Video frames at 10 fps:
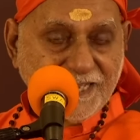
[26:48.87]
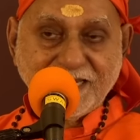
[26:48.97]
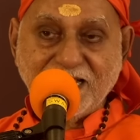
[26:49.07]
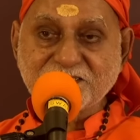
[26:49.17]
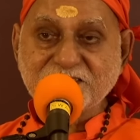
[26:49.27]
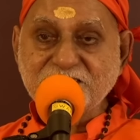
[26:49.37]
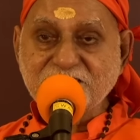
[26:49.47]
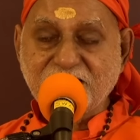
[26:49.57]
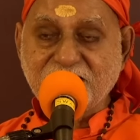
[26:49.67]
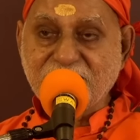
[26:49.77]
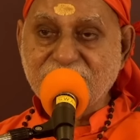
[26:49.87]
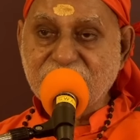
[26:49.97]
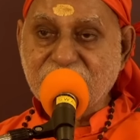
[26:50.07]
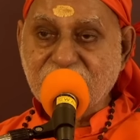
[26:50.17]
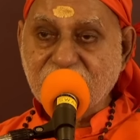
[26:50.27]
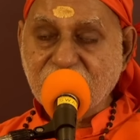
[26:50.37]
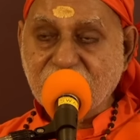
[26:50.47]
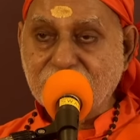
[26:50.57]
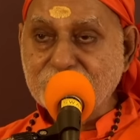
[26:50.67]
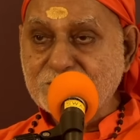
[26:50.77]
And asat can never
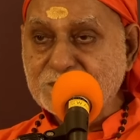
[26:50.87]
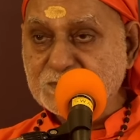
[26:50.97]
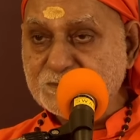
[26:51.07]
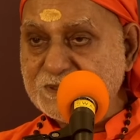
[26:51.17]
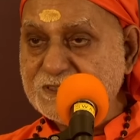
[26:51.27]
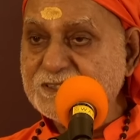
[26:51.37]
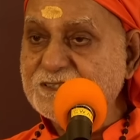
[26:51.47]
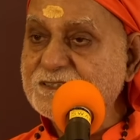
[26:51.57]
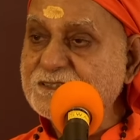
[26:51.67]
come to be.